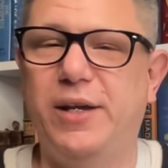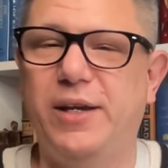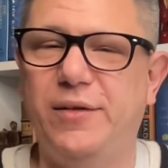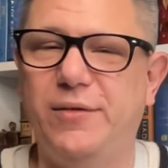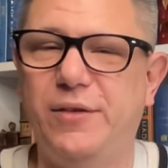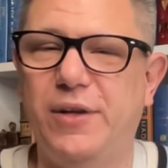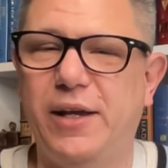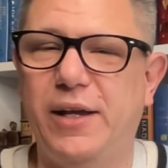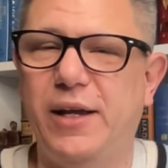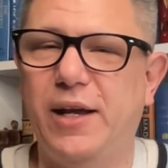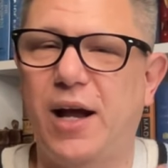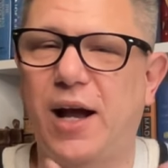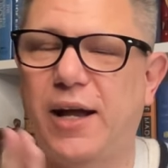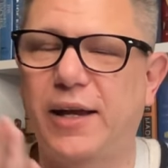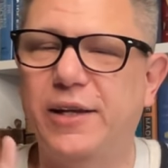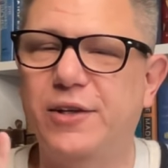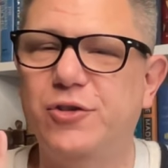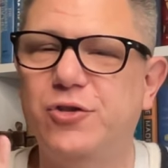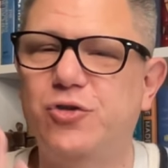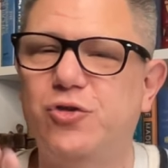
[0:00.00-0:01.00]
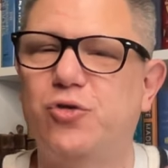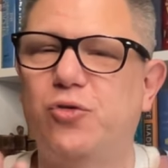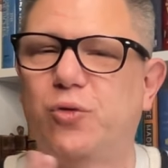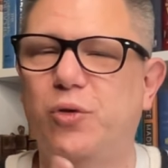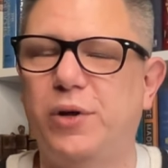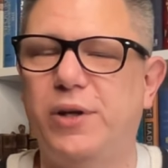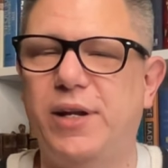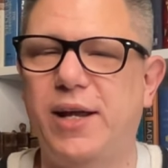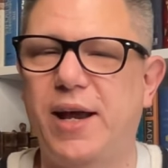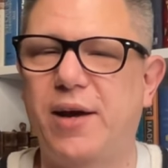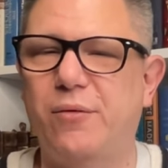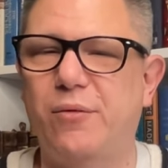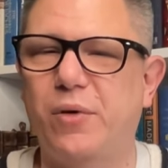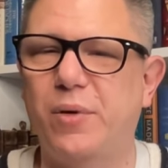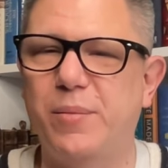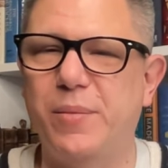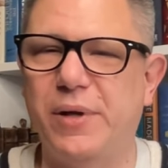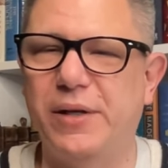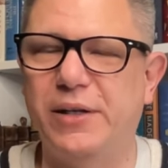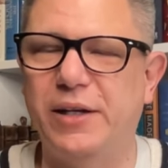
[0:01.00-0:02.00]
evening. I enjoyed
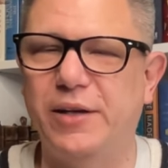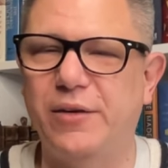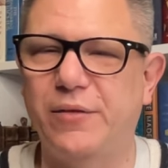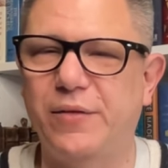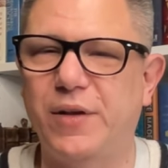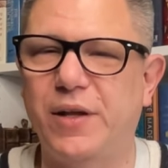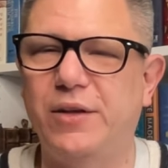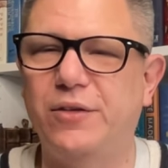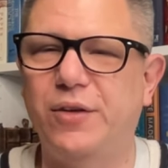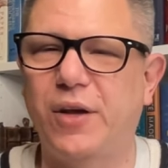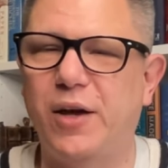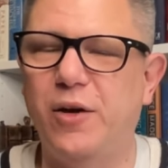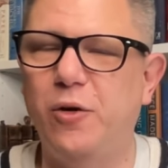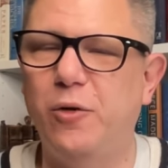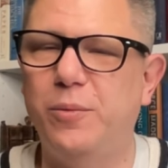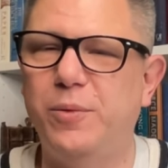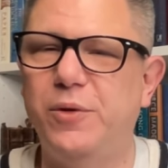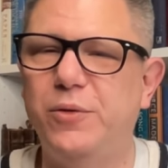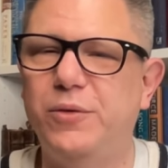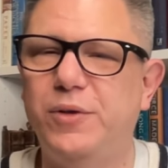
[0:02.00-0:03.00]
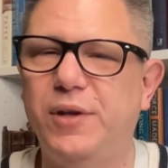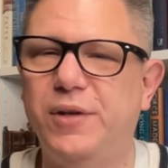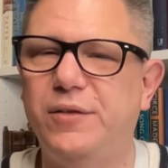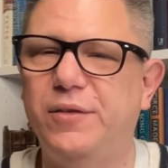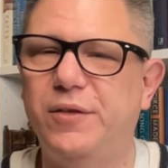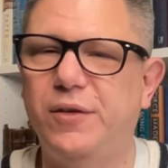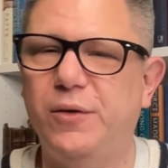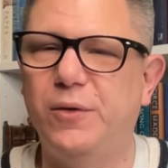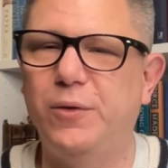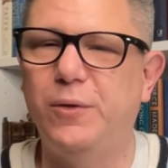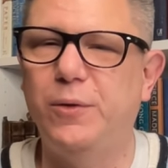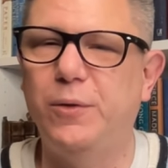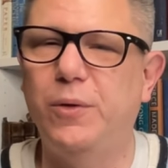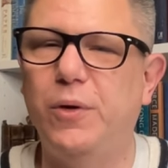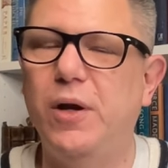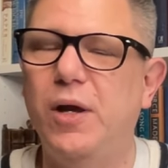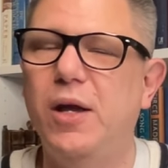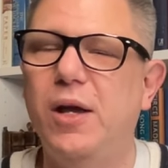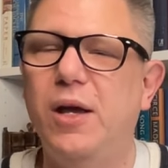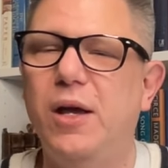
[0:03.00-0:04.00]
every minute of this. I hope you did
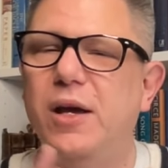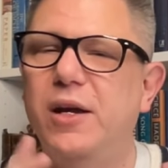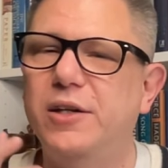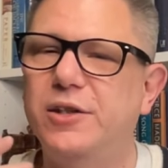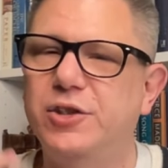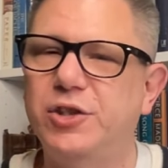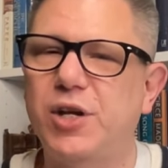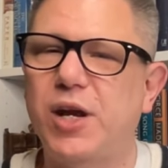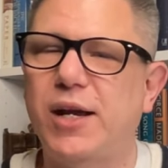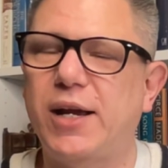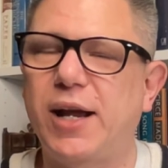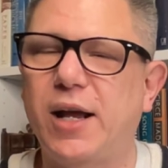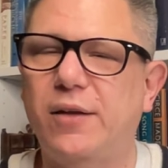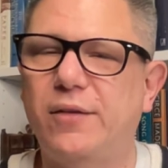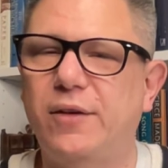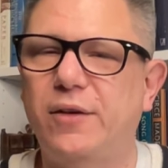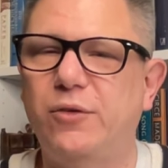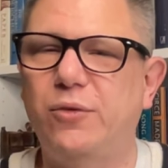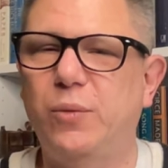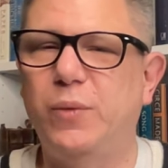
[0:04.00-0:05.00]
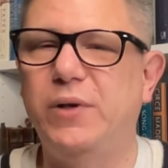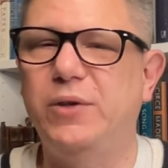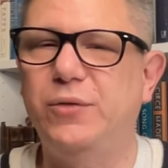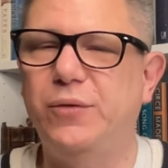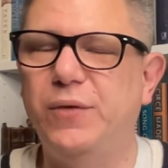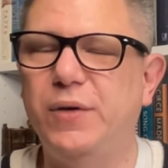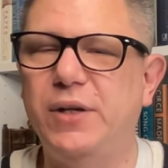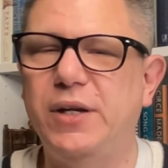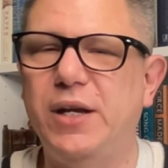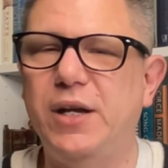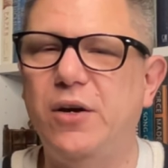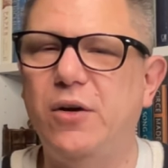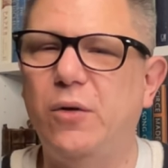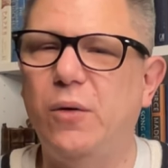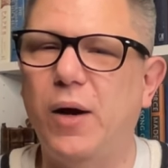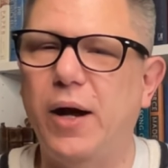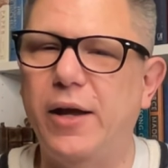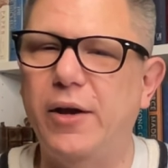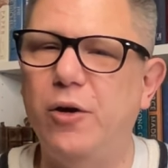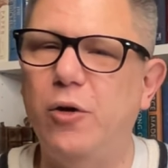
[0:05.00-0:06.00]
too. Check out this week's
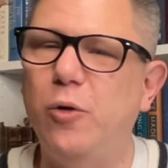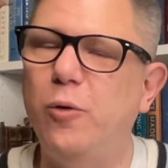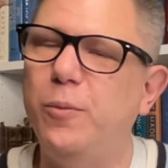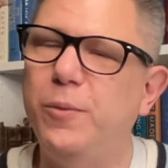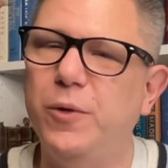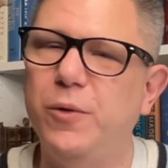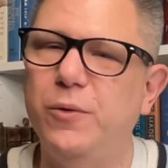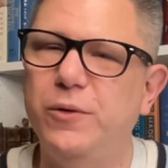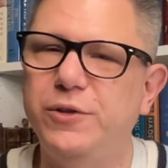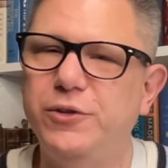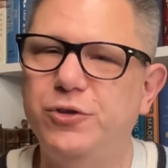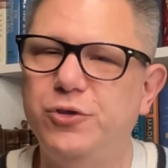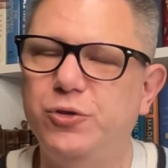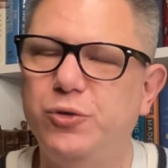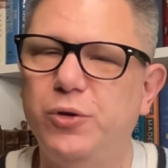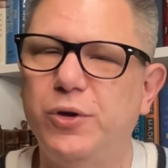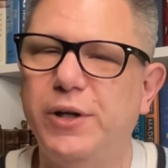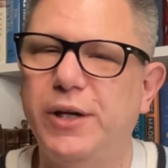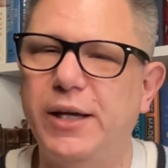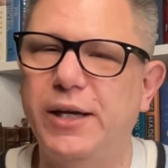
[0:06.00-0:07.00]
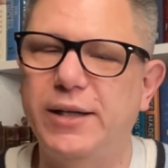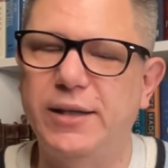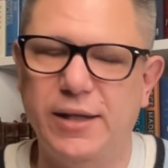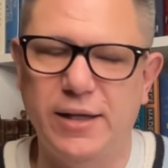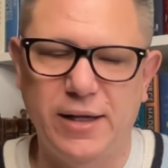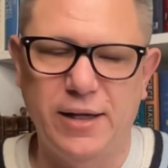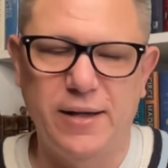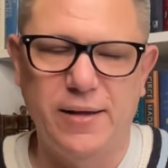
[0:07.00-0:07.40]
video. I hope you enjoy it.